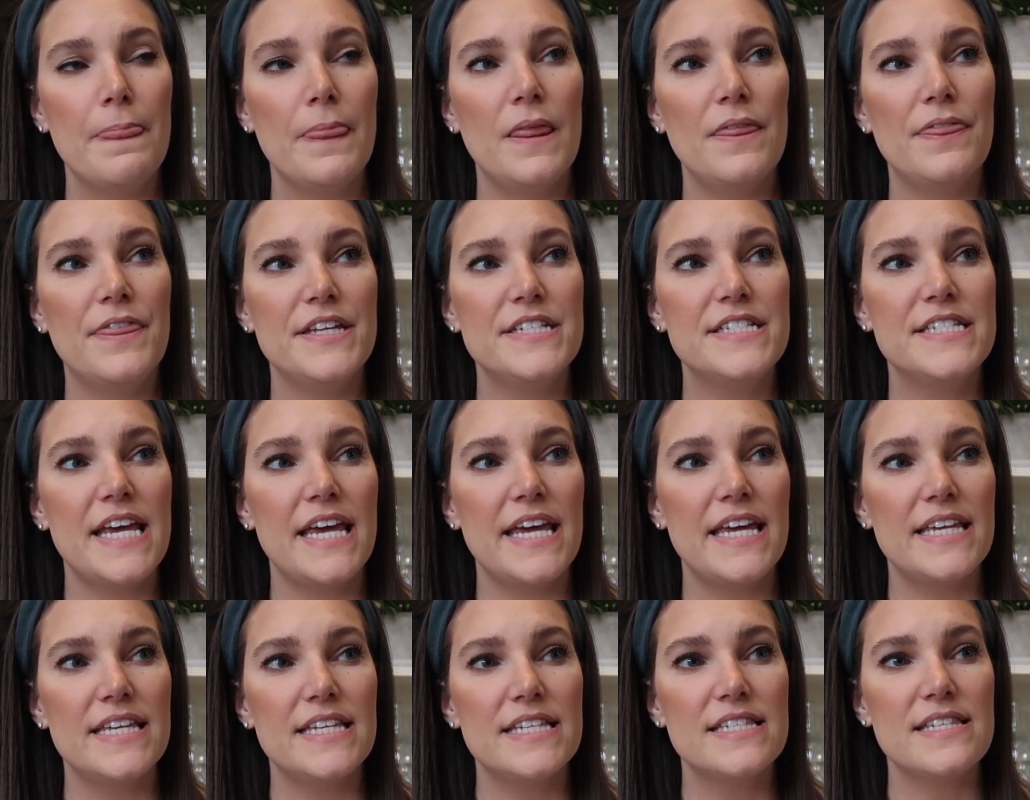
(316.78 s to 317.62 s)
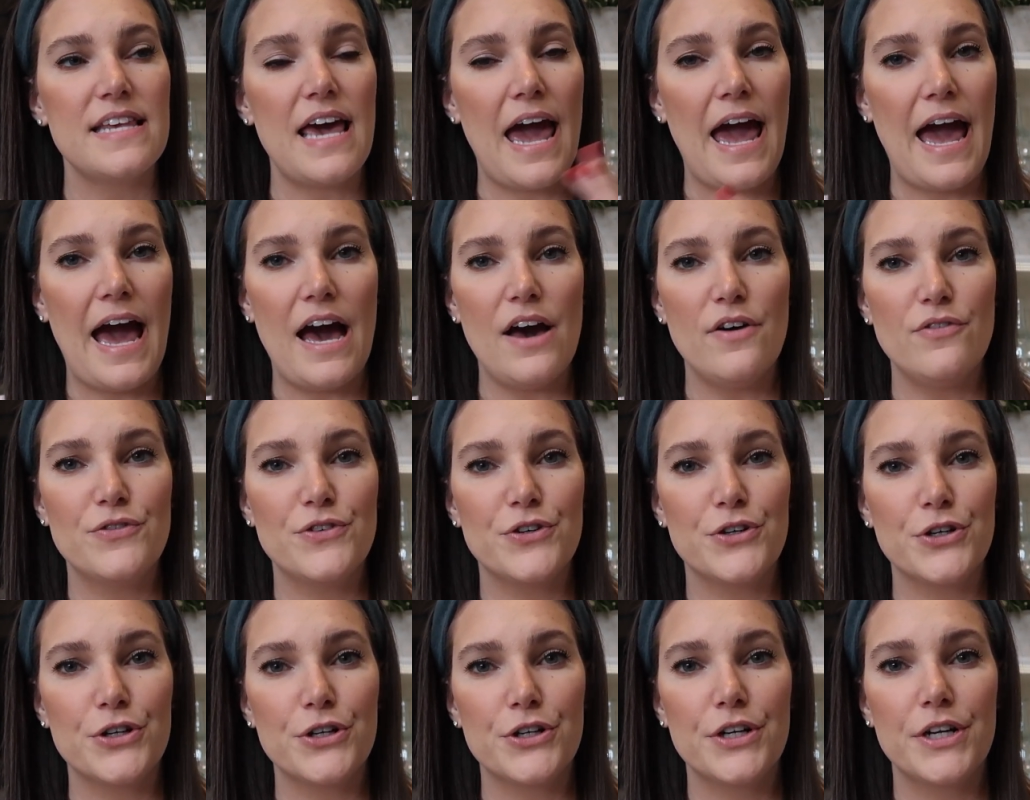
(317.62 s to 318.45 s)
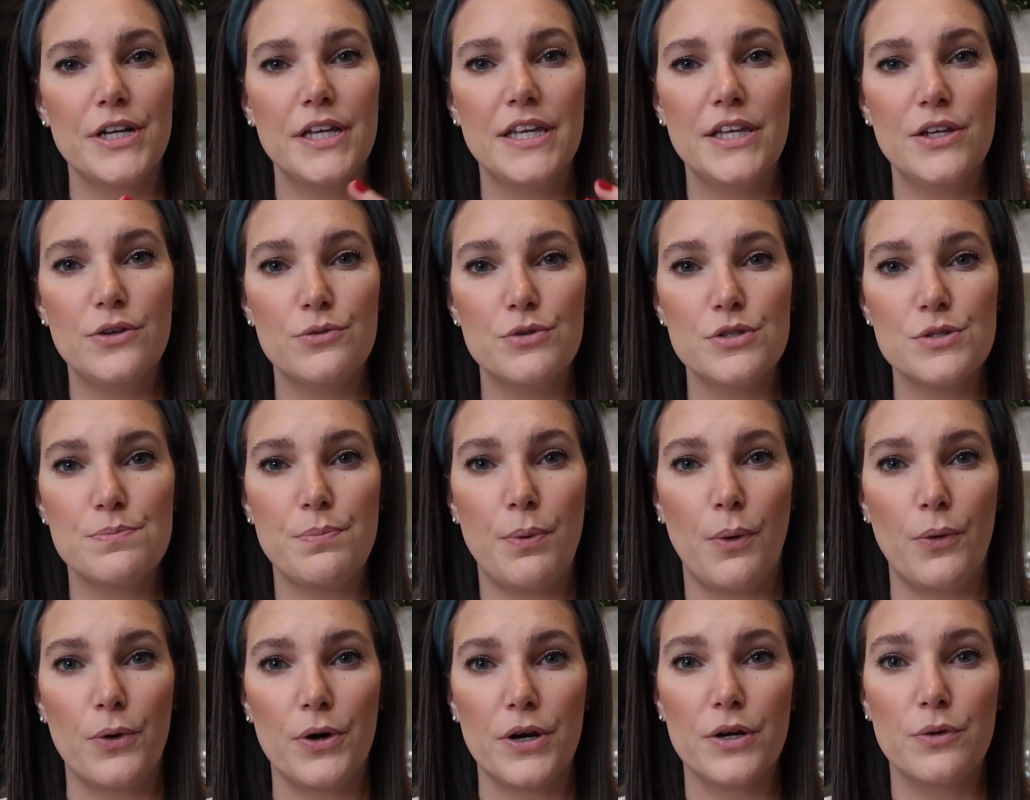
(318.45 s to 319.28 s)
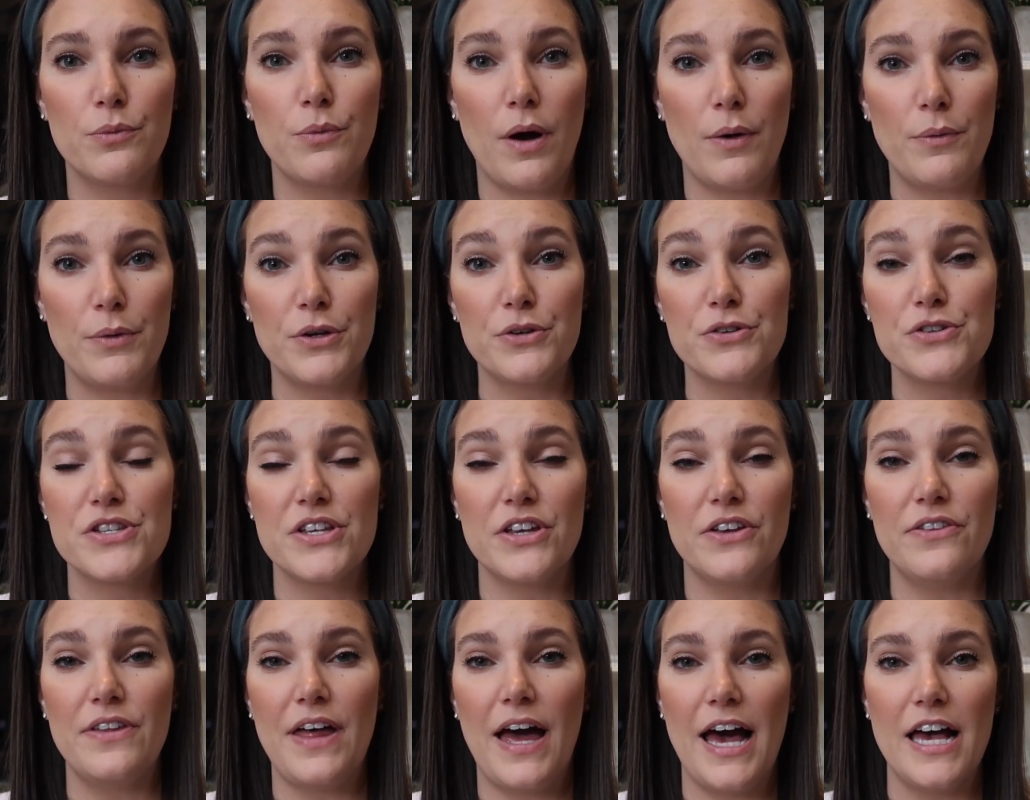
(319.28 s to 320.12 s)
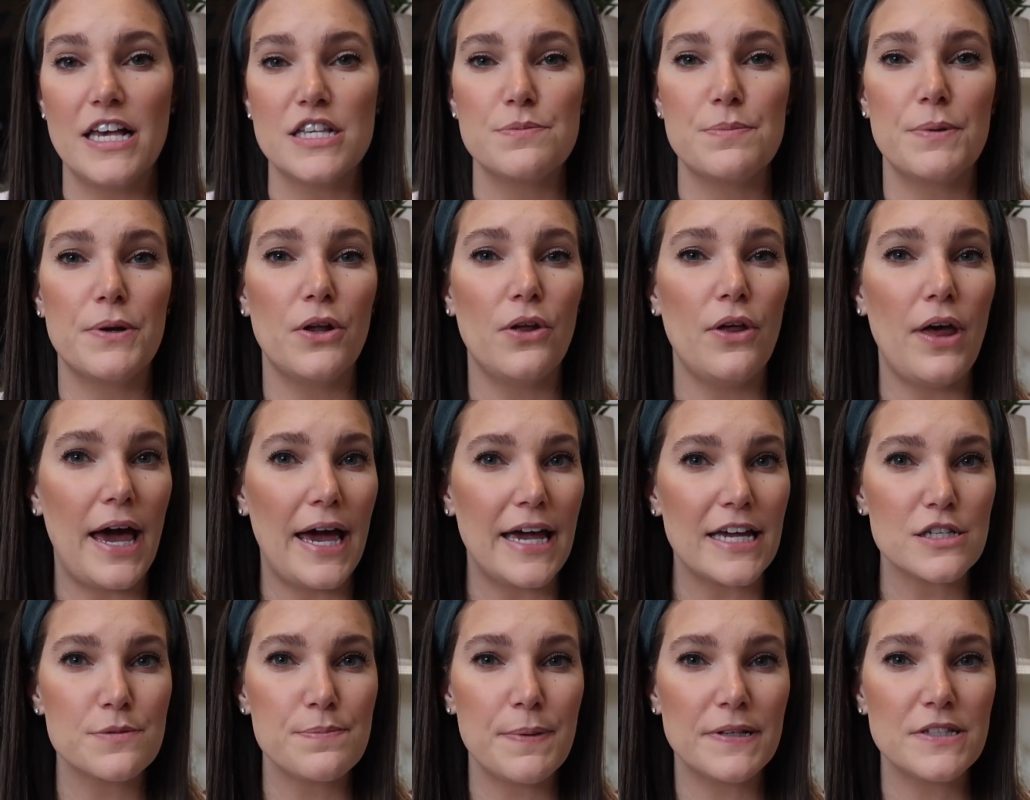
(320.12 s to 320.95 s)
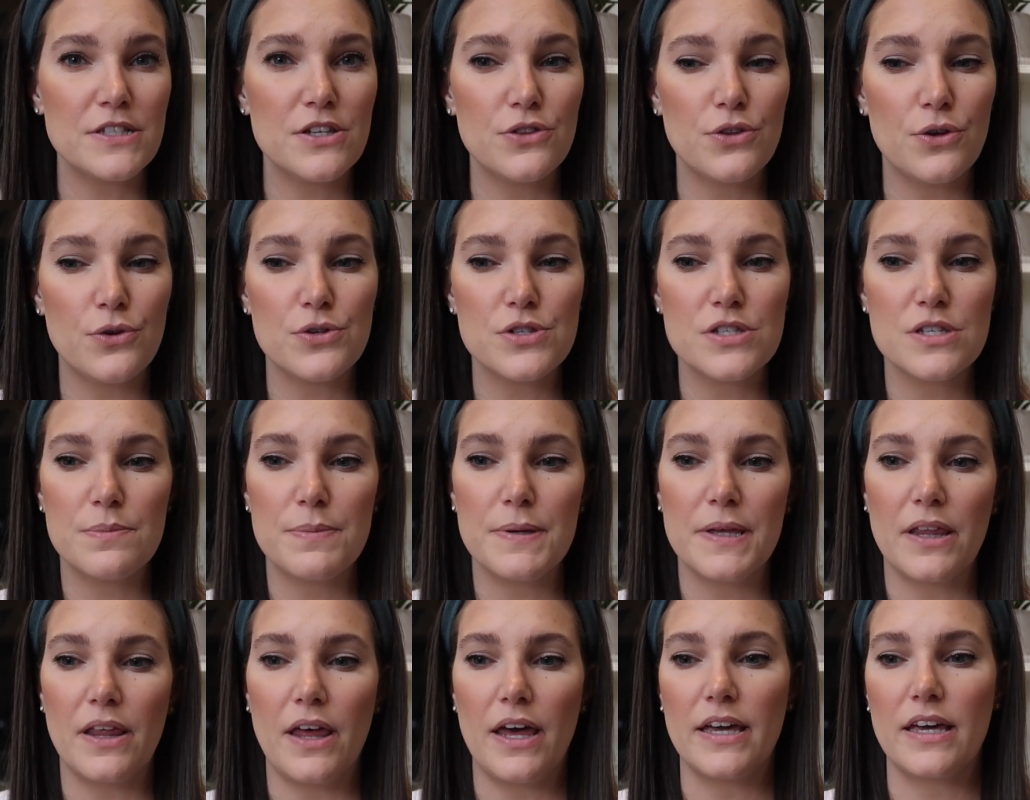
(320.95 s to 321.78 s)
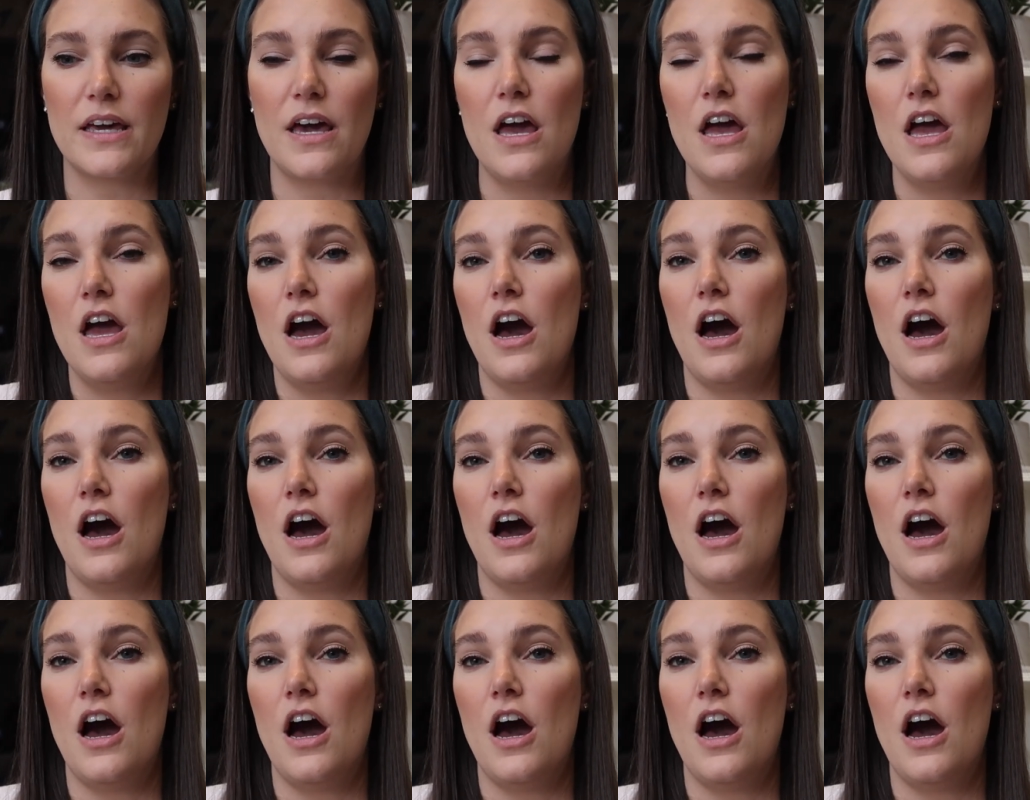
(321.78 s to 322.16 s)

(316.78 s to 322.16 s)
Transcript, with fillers: the days after he was born while we were still in the hospital, I expected those to be like